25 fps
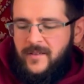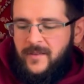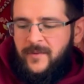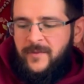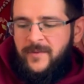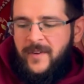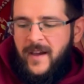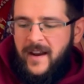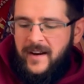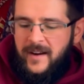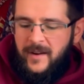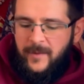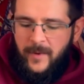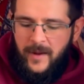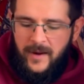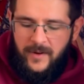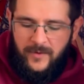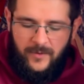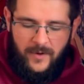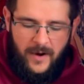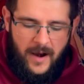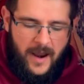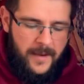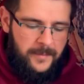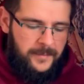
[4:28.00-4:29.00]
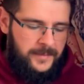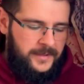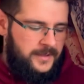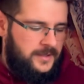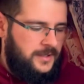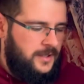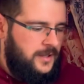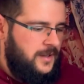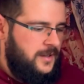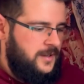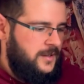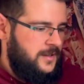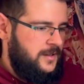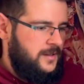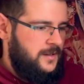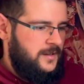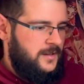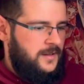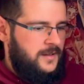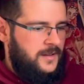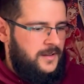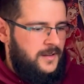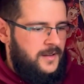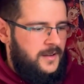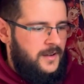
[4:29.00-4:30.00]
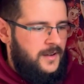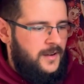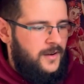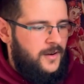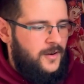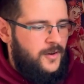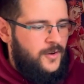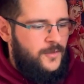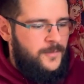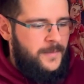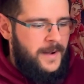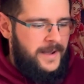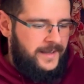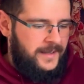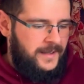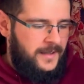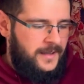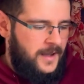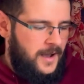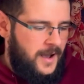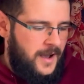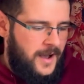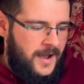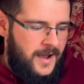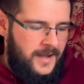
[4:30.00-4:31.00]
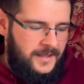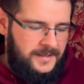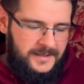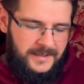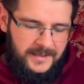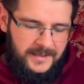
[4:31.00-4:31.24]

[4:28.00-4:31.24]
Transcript: Very well wrapped. Oh my god.